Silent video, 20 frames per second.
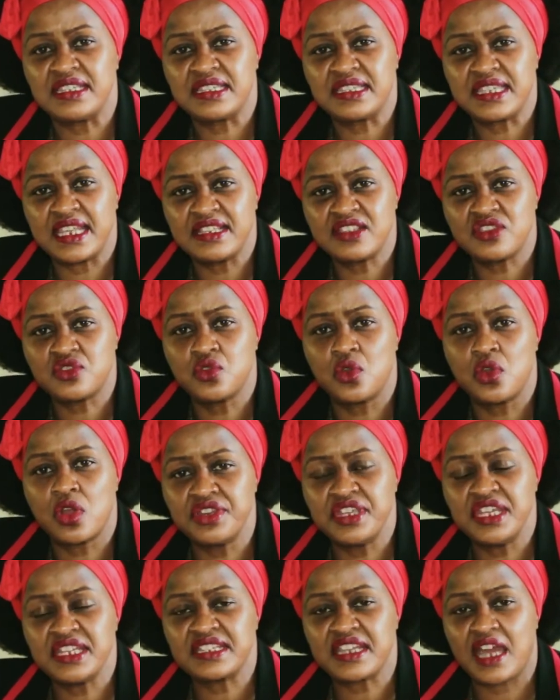It tends to
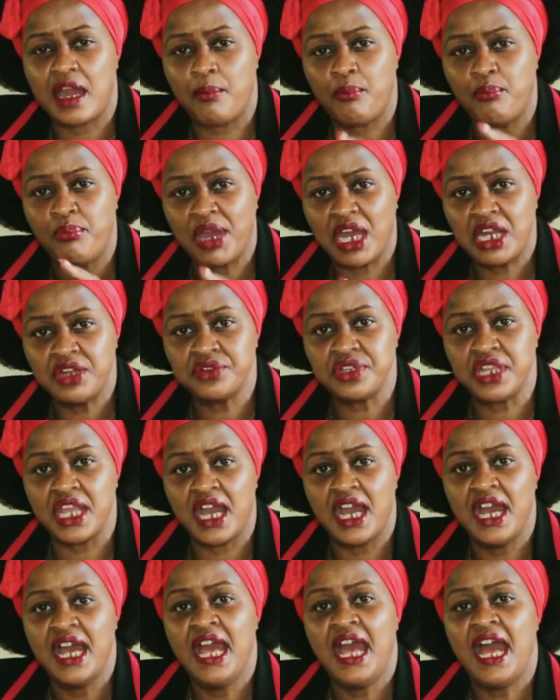create a
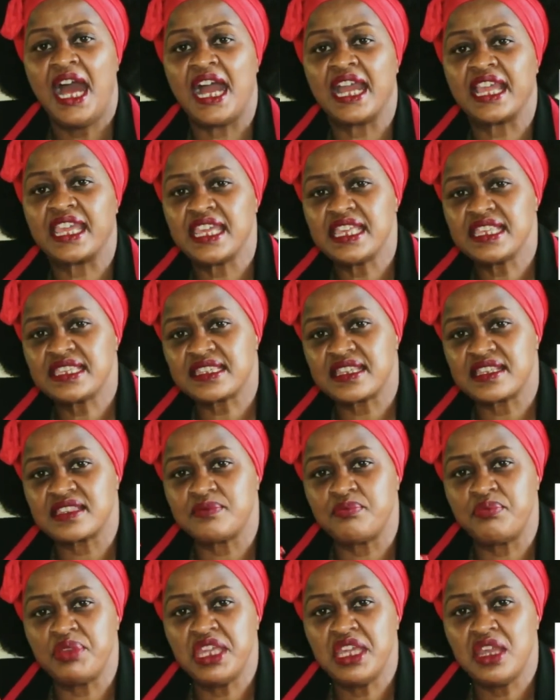barrier against
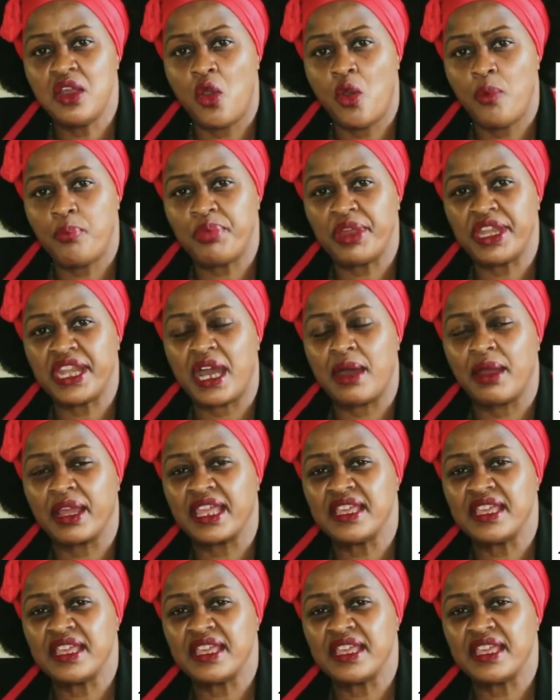us being open,